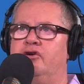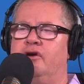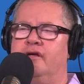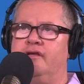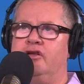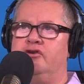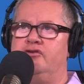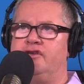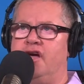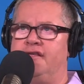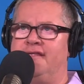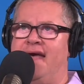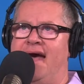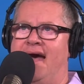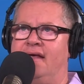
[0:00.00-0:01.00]
you're then you're
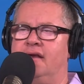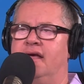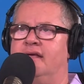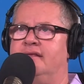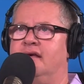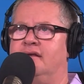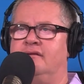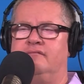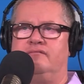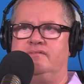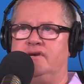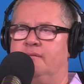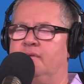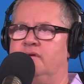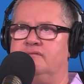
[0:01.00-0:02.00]
done that, and then
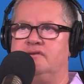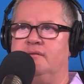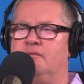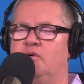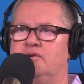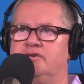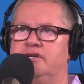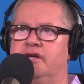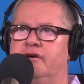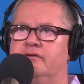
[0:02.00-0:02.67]
tell me tell me what you